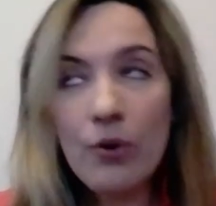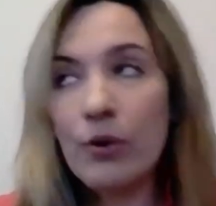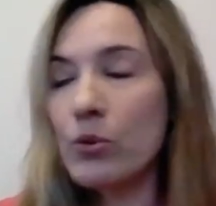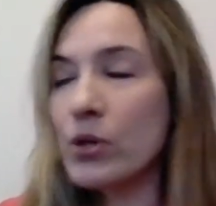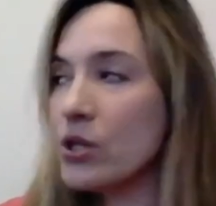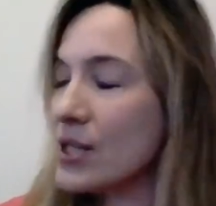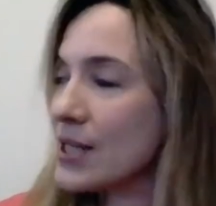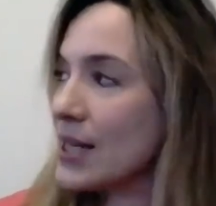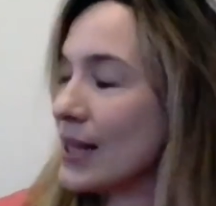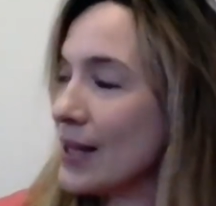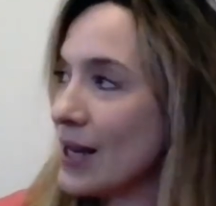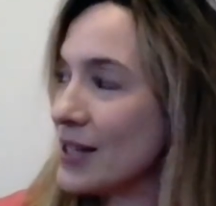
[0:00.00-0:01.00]
would you
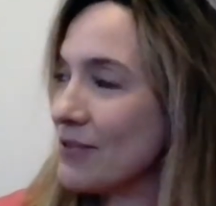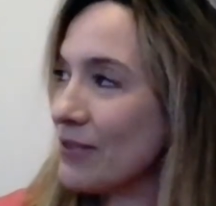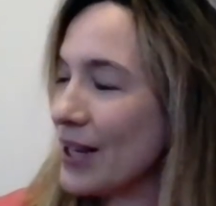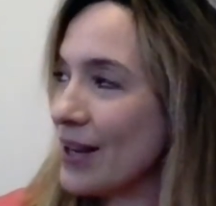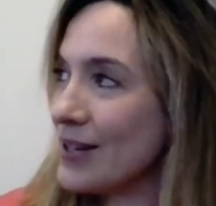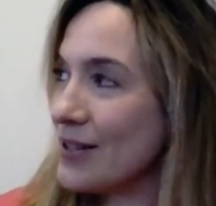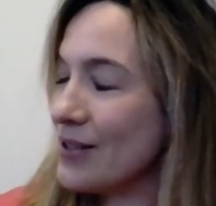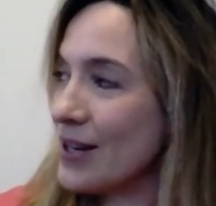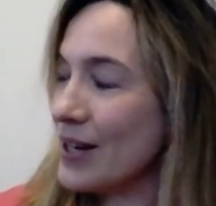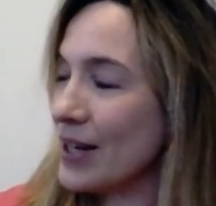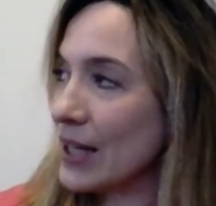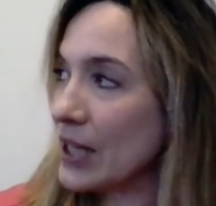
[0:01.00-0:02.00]
say that? Forget
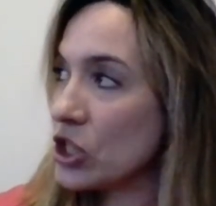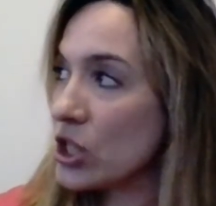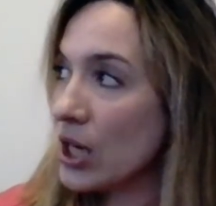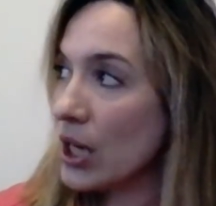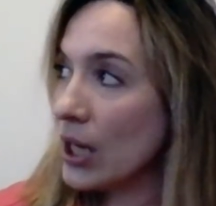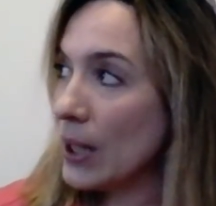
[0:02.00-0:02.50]
in English.